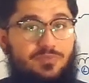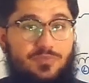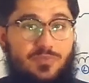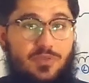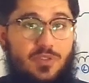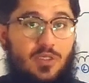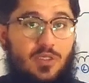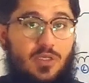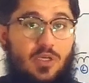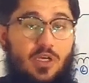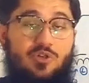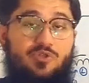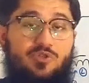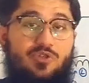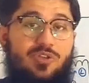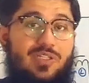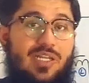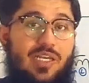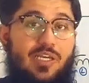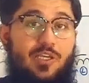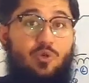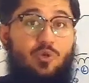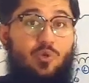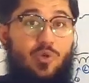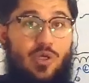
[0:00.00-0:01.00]
countries
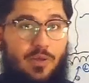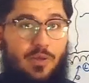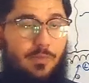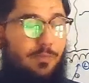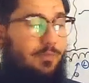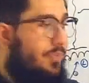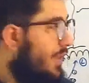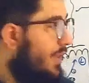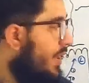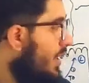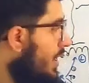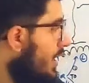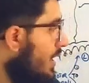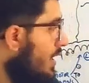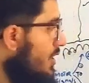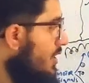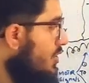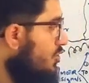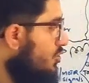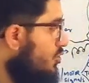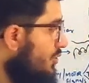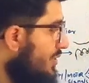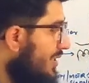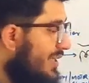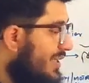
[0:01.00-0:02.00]
like UK.
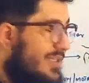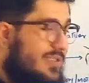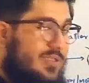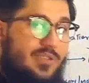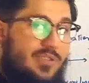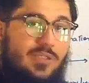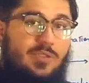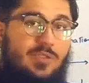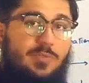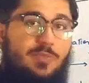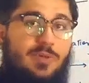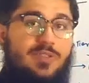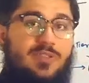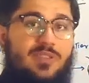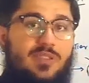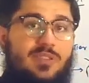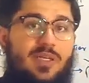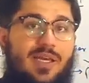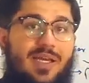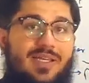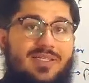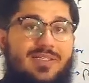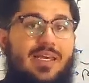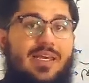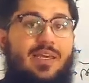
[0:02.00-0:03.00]
So they consider the person
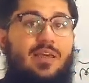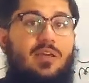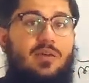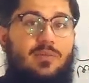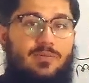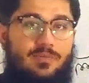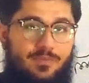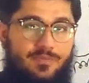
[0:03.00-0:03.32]
as like